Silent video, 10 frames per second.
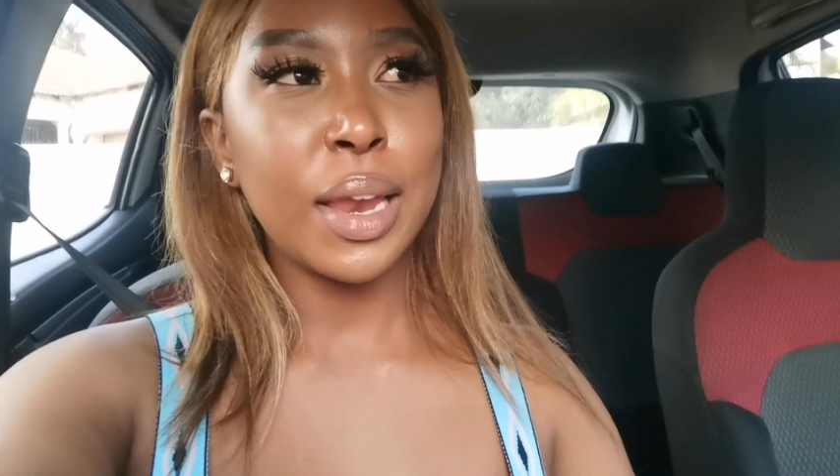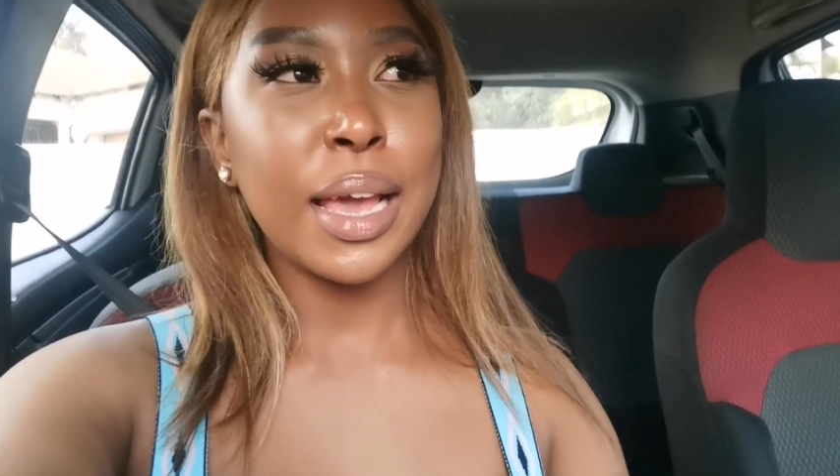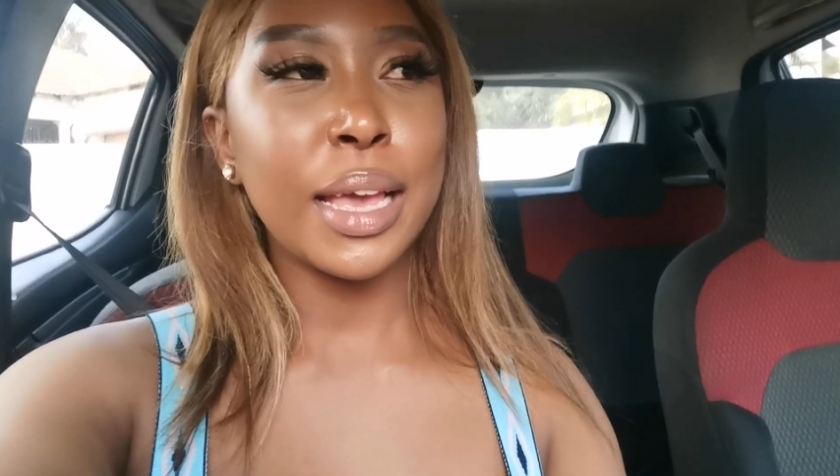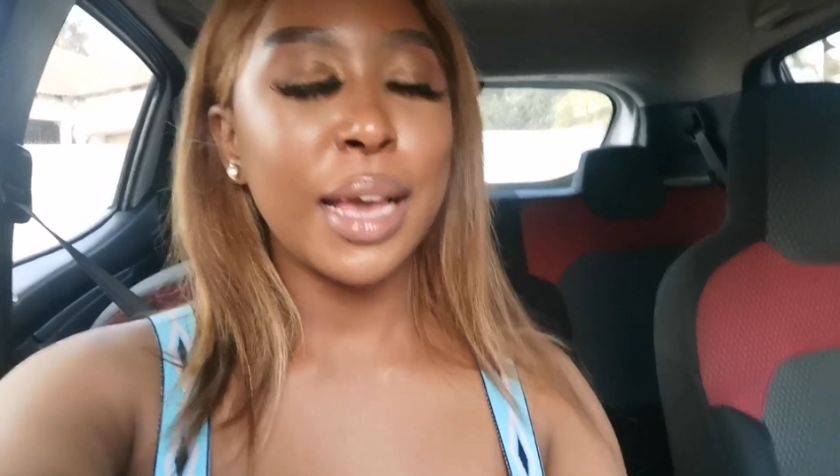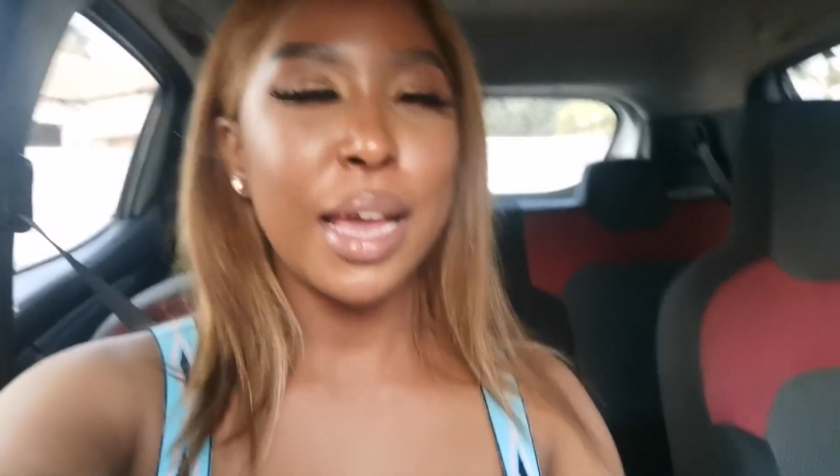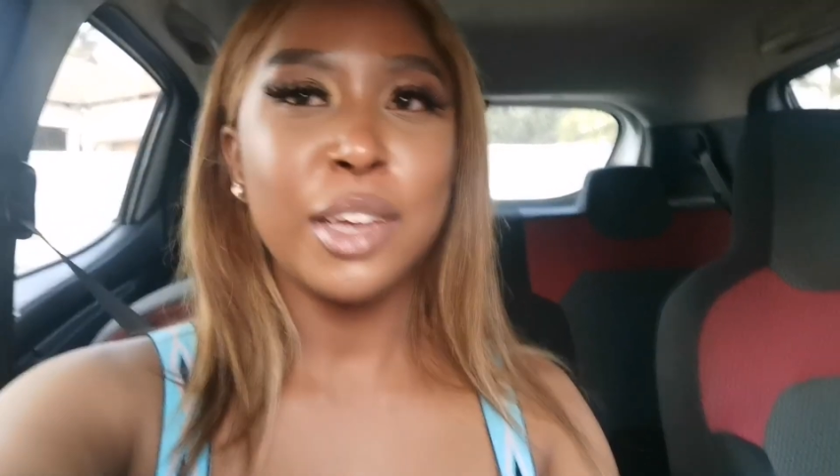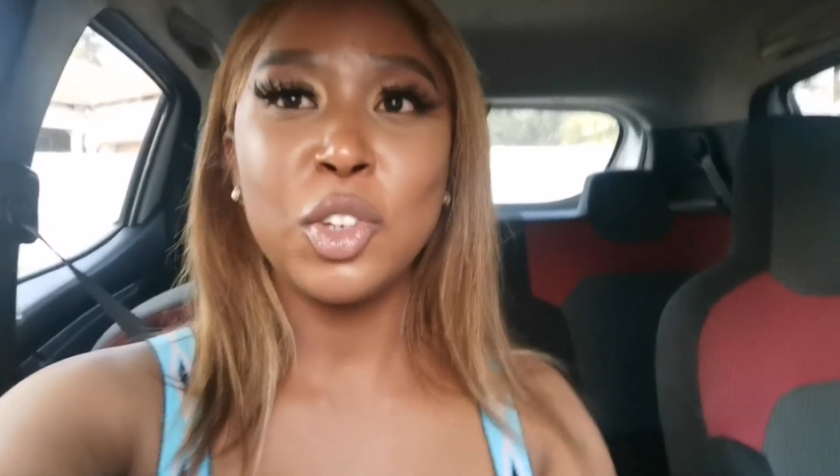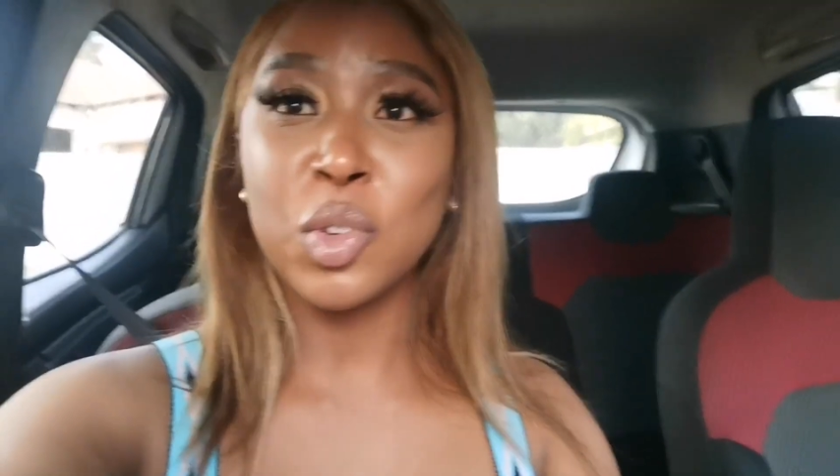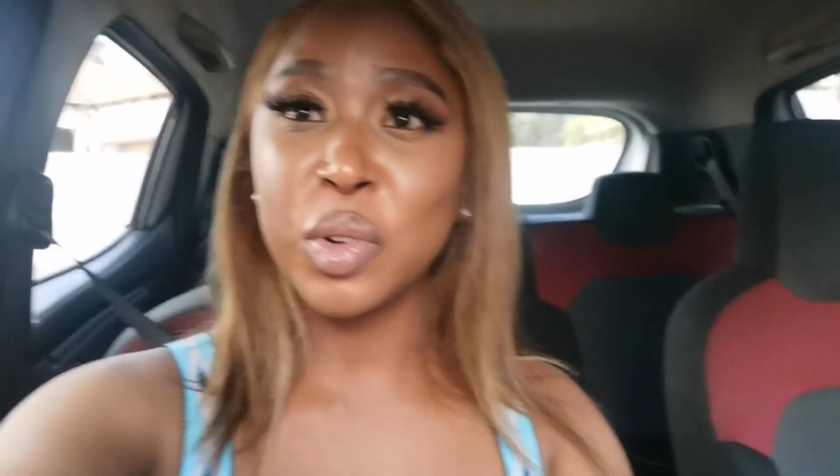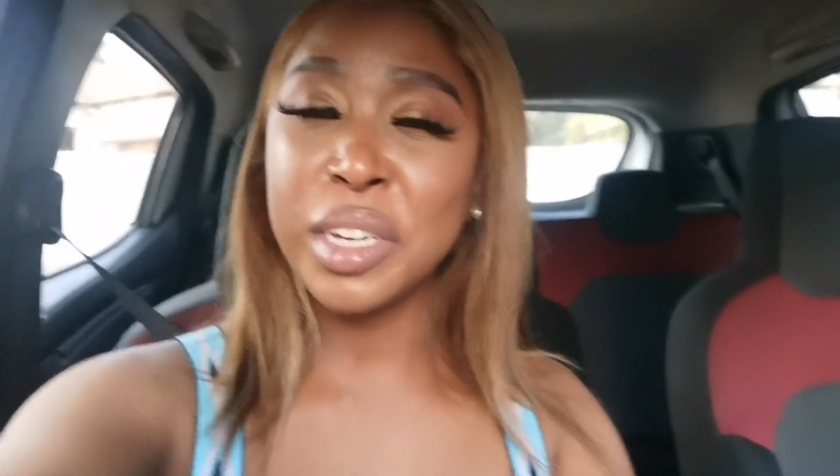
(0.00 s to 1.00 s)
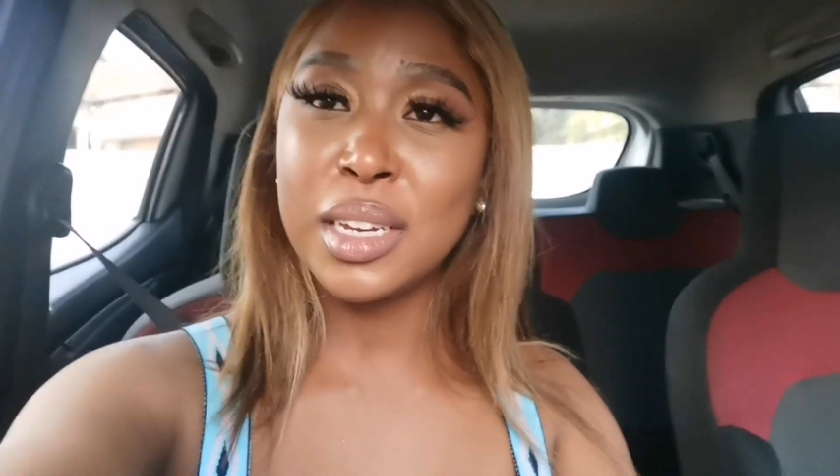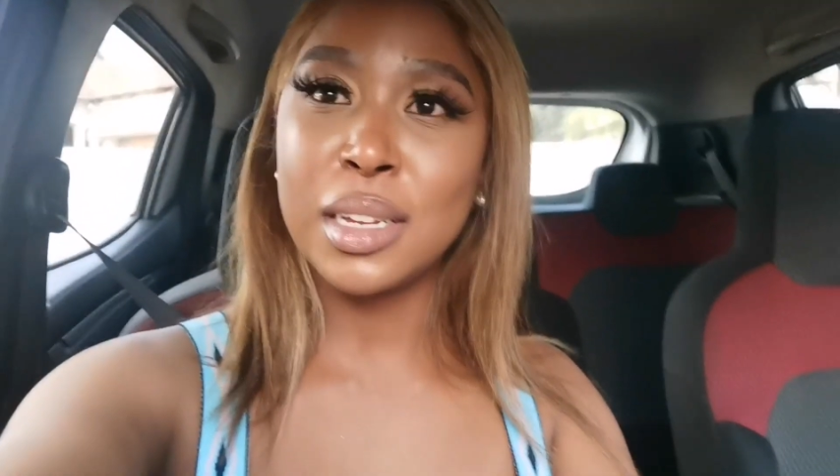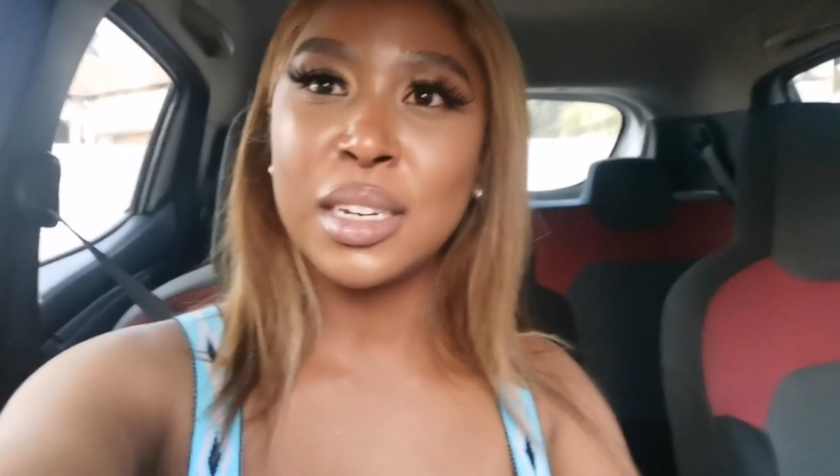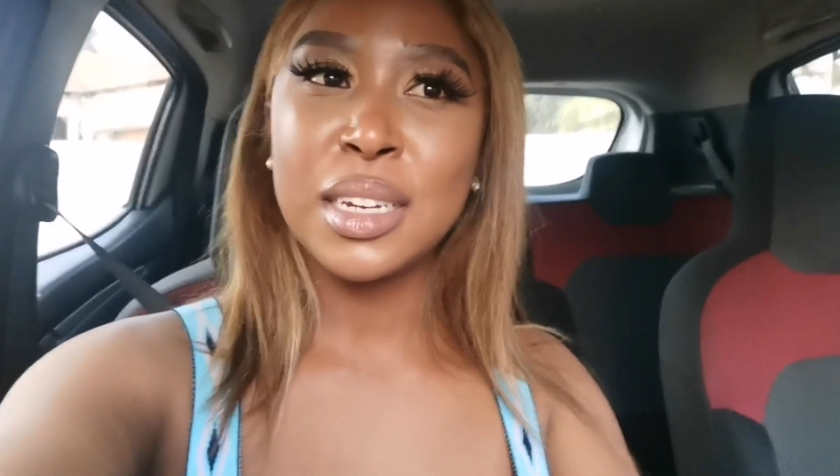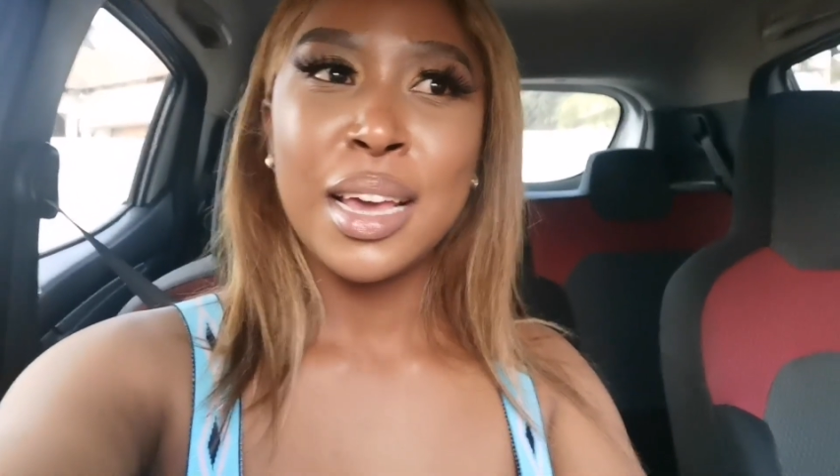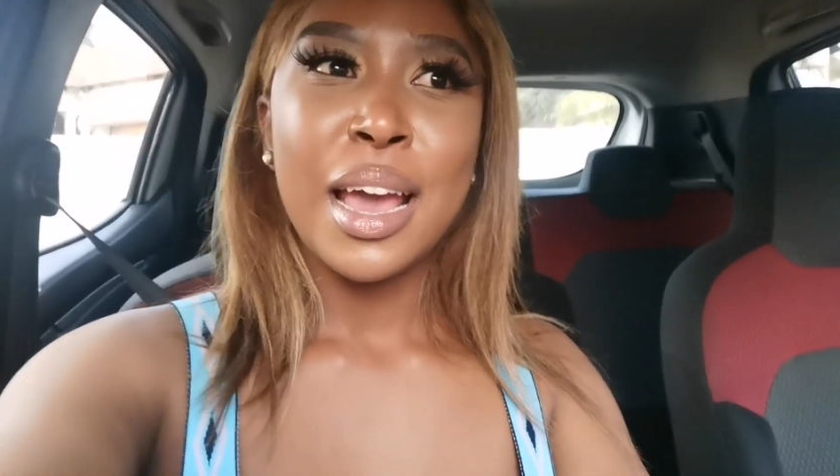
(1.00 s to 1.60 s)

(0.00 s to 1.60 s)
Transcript: Like, I enjoyed it.